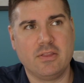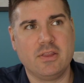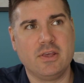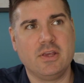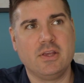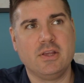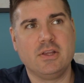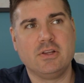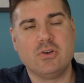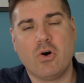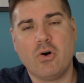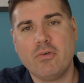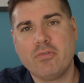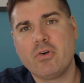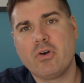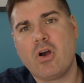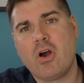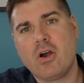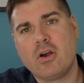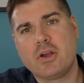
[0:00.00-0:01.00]
The
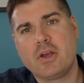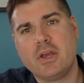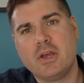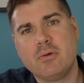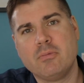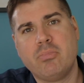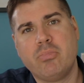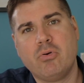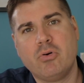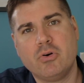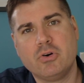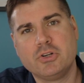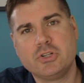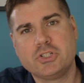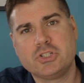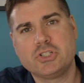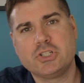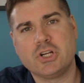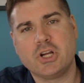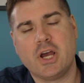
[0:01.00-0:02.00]
overarching push